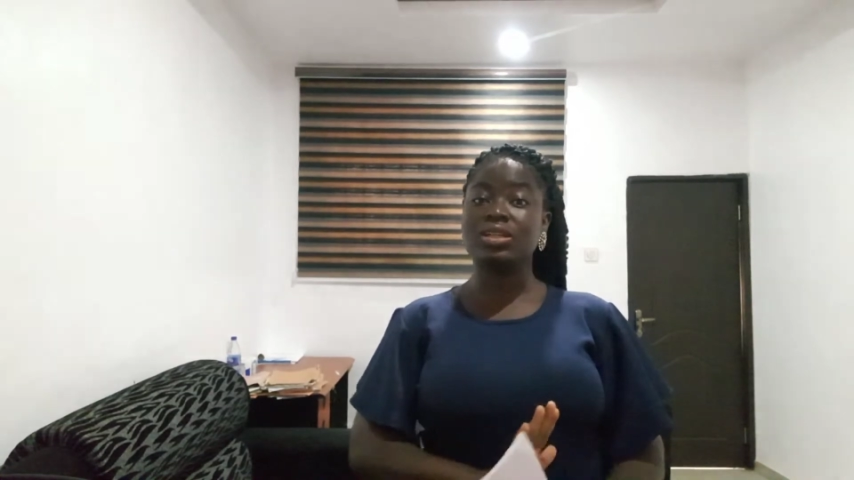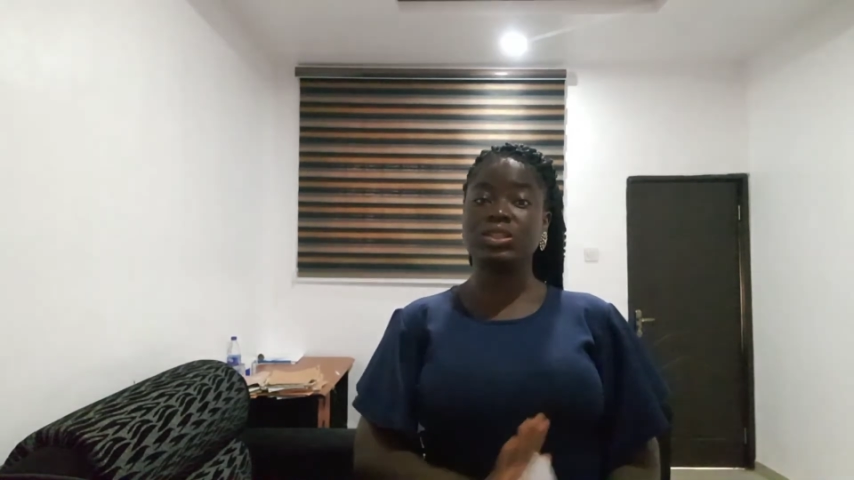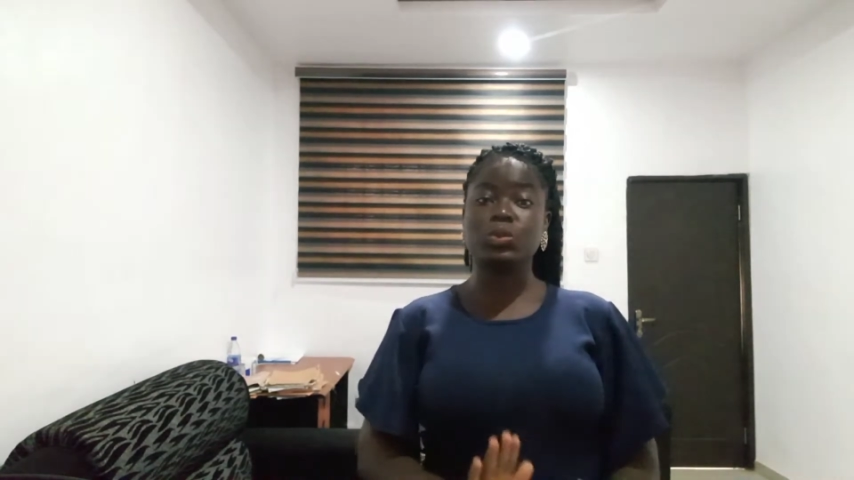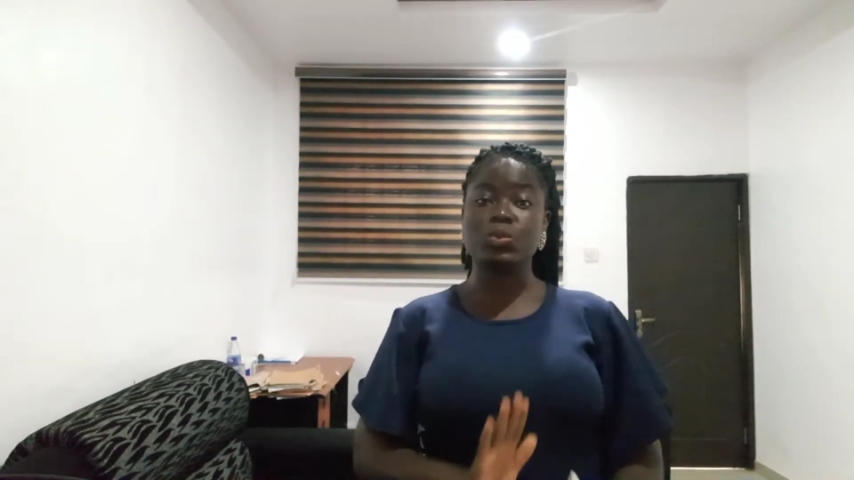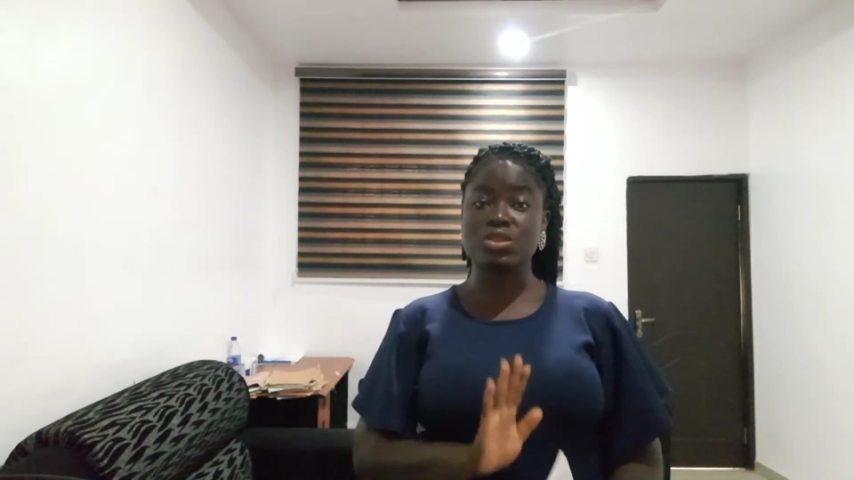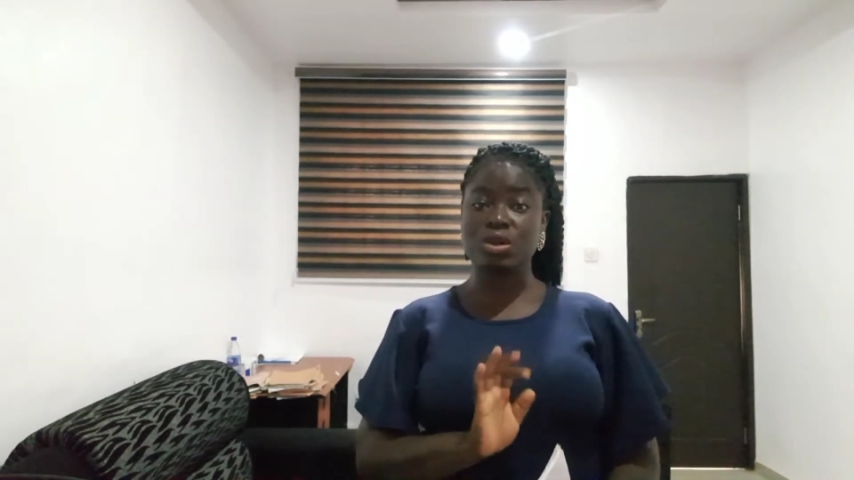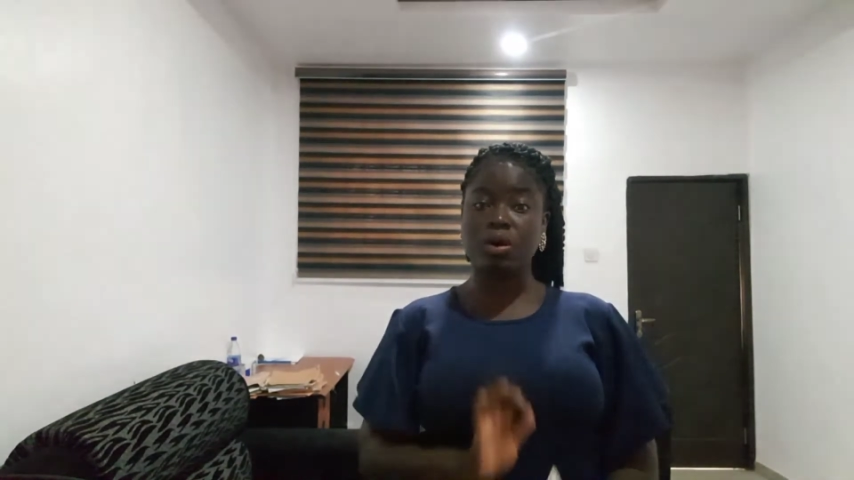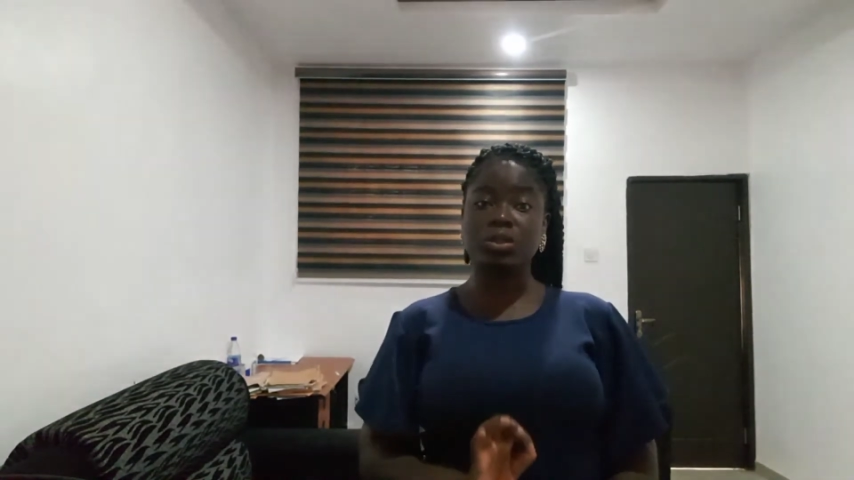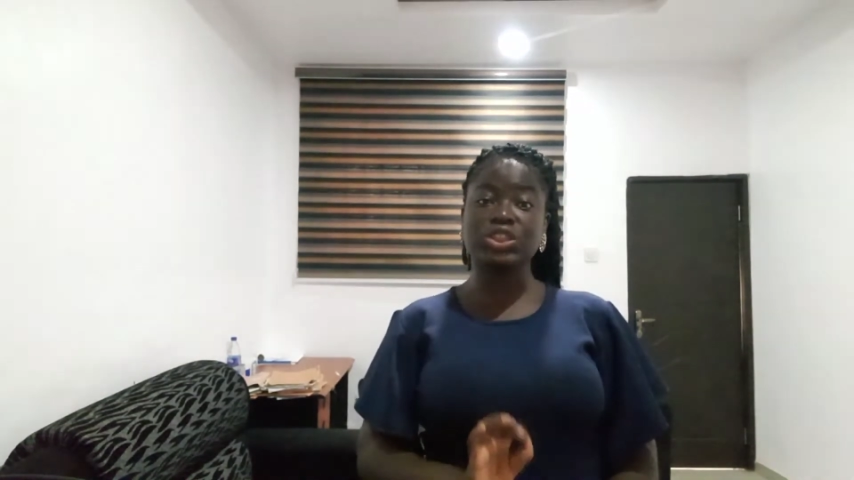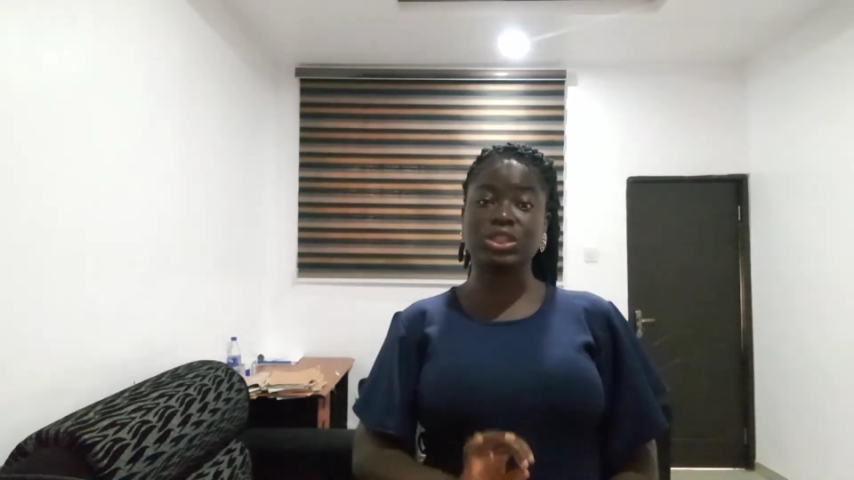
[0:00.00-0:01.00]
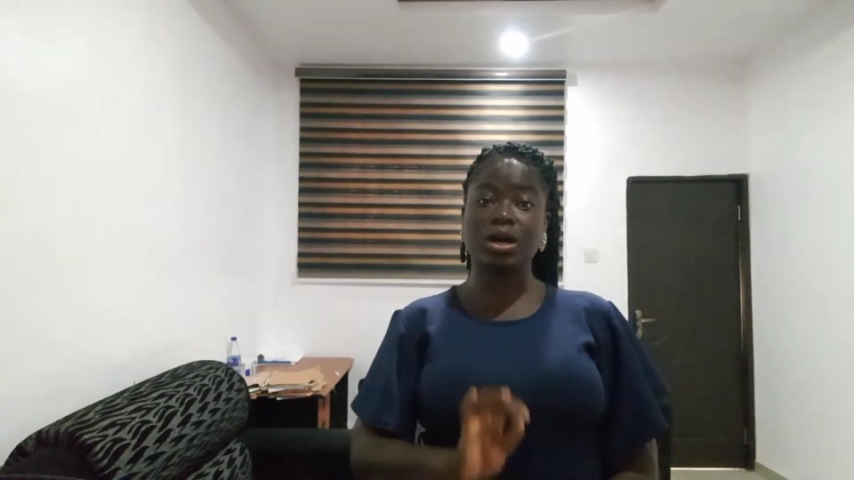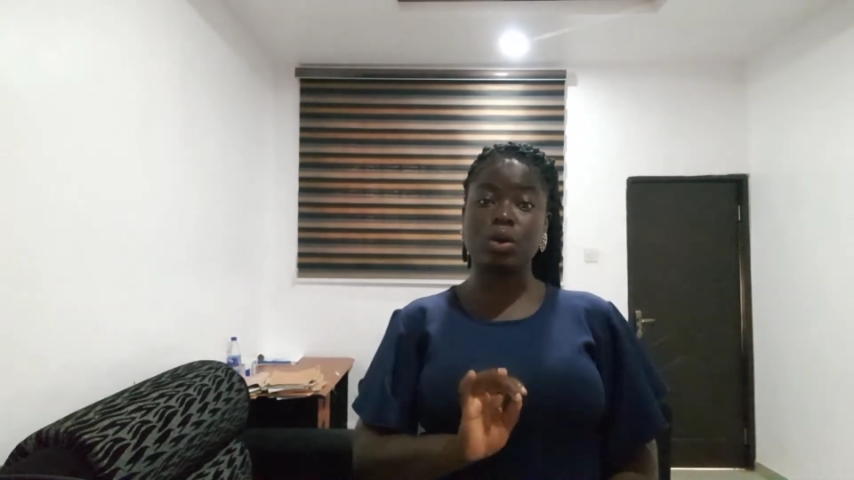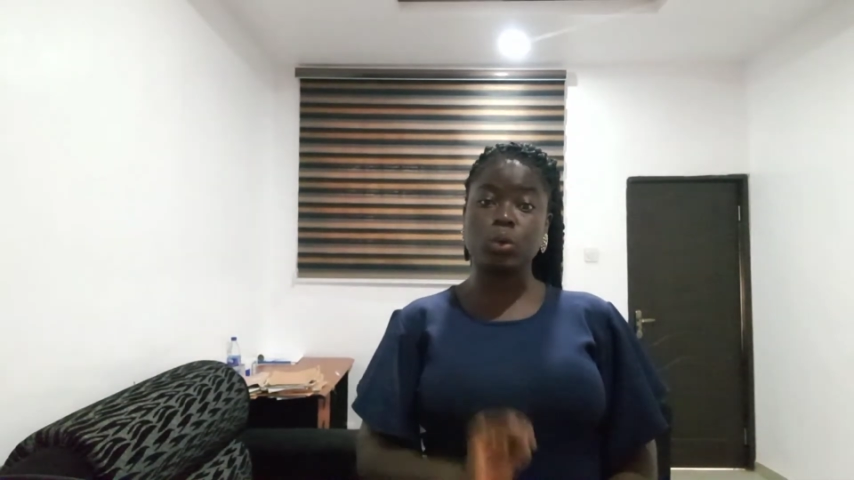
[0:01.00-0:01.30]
to the original